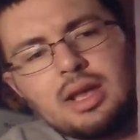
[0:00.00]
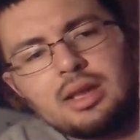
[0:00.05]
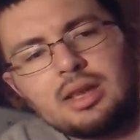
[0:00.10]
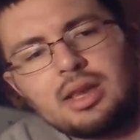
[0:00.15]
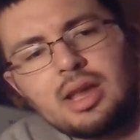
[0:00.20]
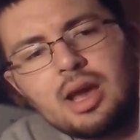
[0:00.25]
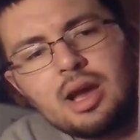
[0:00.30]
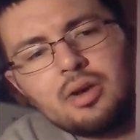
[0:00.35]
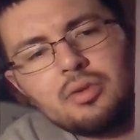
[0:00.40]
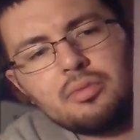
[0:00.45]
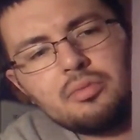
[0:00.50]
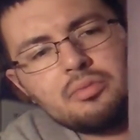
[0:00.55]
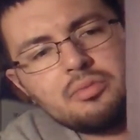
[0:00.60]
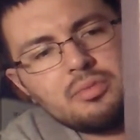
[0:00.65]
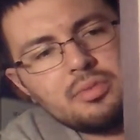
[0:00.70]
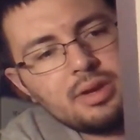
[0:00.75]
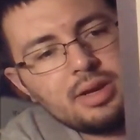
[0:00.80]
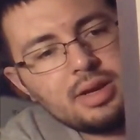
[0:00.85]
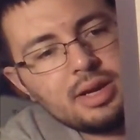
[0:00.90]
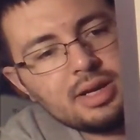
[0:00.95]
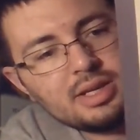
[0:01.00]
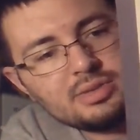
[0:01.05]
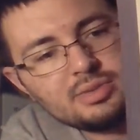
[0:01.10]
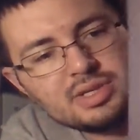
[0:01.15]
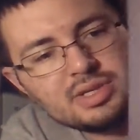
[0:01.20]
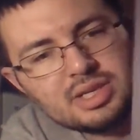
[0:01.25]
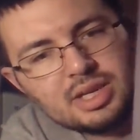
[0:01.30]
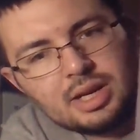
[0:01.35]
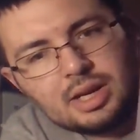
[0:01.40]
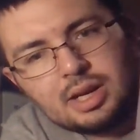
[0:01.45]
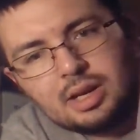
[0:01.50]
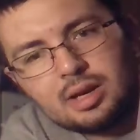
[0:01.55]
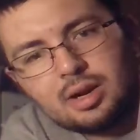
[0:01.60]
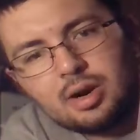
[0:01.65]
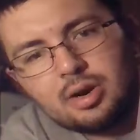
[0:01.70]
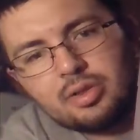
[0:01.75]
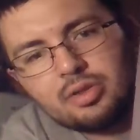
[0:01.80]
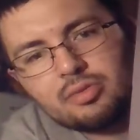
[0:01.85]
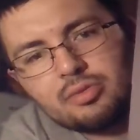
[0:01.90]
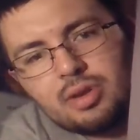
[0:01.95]
Now, it's once again an
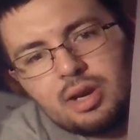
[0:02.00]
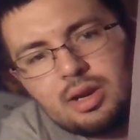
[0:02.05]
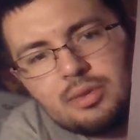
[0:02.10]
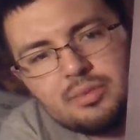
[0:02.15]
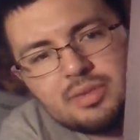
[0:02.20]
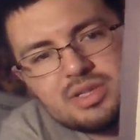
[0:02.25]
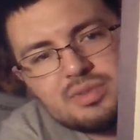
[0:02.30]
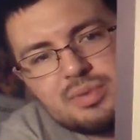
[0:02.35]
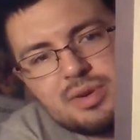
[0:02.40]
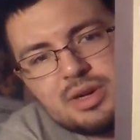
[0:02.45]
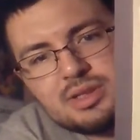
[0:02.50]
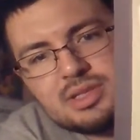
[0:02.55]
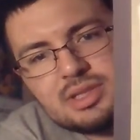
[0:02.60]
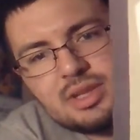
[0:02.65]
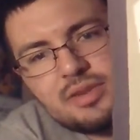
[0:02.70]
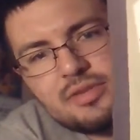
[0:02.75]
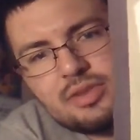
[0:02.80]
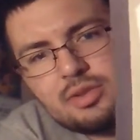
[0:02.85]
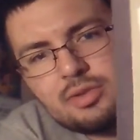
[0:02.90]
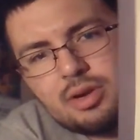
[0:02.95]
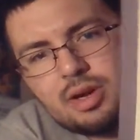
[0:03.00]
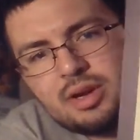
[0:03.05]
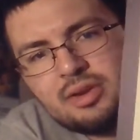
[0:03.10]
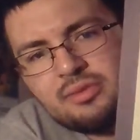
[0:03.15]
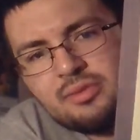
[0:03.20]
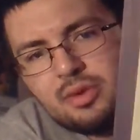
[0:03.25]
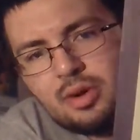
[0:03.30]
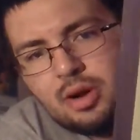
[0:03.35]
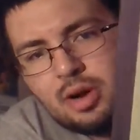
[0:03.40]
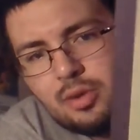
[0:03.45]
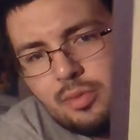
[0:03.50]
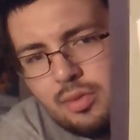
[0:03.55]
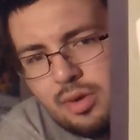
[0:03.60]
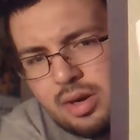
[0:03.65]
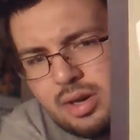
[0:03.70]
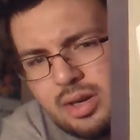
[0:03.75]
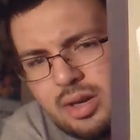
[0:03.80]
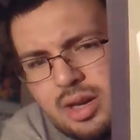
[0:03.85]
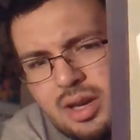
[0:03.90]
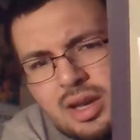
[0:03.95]
Art 3 Miss Pierce 11th grade
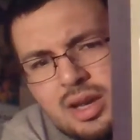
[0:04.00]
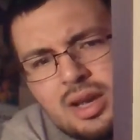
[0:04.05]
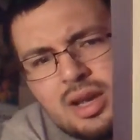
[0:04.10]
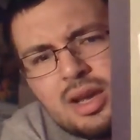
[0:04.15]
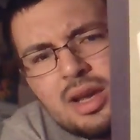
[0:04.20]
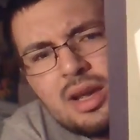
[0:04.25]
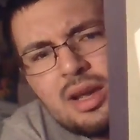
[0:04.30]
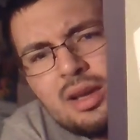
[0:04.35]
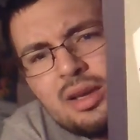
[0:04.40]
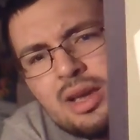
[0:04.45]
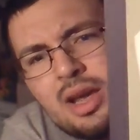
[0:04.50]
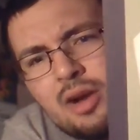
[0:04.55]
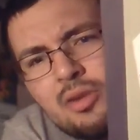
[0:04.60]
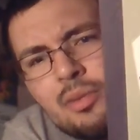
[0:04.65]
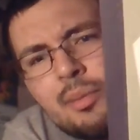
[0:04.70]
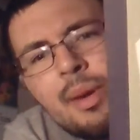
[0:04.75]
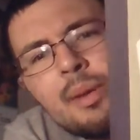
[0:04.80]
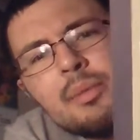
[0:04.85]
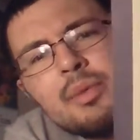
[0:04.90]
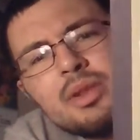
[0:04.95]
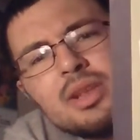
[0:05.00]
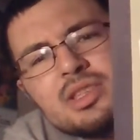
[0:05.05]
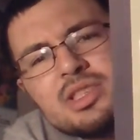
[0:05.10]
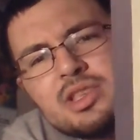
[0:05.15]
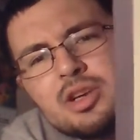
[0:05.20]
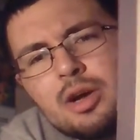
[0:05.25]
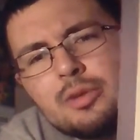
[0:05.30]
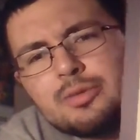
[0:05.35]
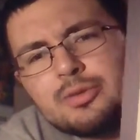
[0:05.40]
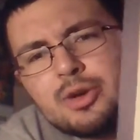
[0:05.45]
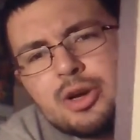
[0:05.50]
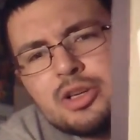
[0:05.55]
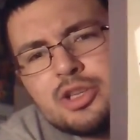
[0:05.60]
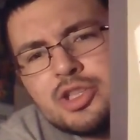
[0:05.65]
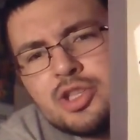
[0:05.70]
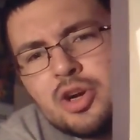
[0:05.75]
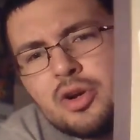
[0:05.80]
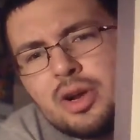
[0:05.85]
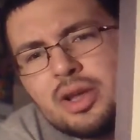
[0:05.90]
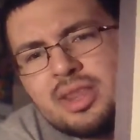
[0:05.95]
artwork. Now, remember the sculpture I
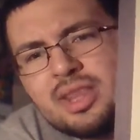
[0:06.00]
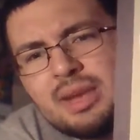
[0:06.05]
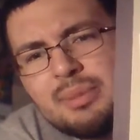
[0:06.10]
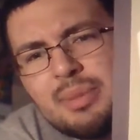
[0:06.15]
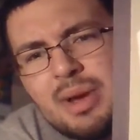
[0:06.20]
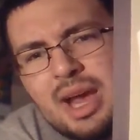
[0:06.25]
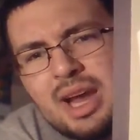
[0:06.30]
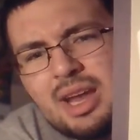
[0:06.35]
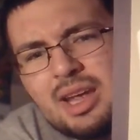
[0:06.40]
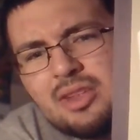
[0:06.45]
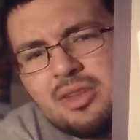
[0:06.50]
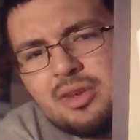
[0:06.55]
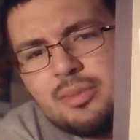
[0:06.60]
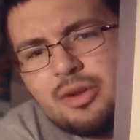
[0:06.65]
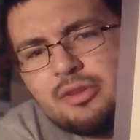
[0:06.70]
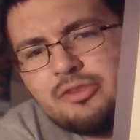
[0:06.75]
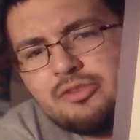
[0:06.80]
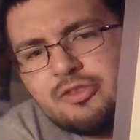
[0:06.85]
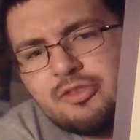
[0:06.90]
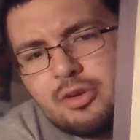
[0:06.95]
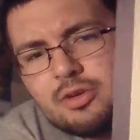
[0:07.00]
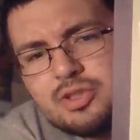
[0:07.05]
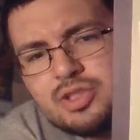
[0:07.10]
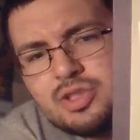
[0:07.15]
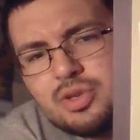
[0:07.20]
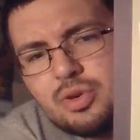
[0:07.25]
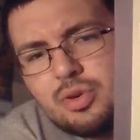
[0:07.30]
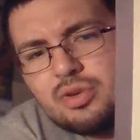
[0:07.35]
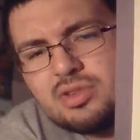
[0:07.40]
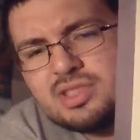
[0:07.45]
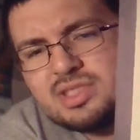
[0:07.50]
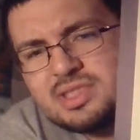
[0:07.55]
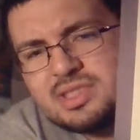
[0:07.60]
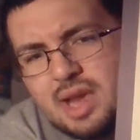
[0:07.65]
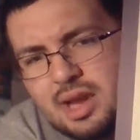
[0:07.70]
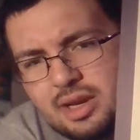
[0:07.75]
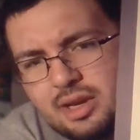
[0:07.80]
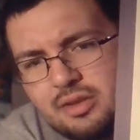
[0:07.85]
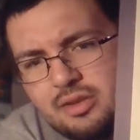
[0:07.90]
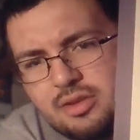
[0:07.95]
showed, I think back either my first or
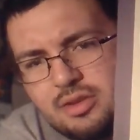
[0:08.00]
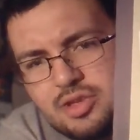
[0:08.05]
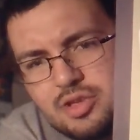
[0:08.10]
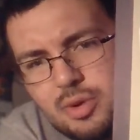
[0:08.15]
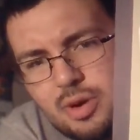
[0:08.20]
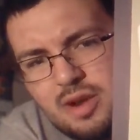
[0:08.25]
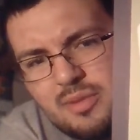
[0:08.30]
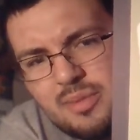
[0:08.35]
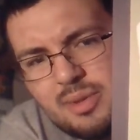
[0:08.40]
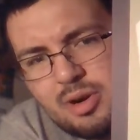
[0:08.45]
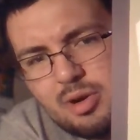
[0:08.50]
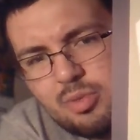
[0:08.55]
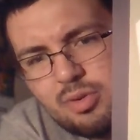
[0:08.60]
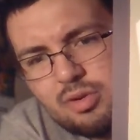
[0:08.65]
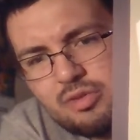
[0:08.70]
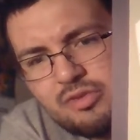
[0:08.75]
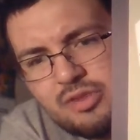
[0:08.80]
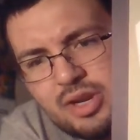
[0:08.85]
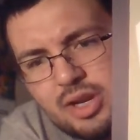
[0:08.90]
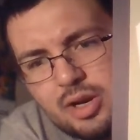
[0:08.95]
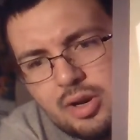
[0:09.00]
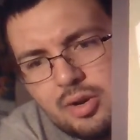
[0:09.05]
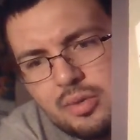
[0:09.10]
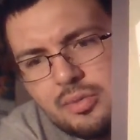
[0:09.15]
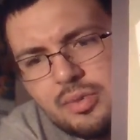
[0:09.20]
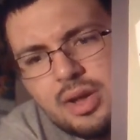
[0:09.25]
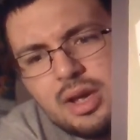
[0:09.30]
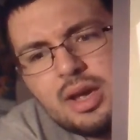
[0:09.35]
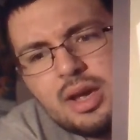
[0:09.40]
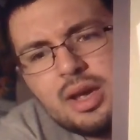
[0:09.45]
second showing off my artwork video,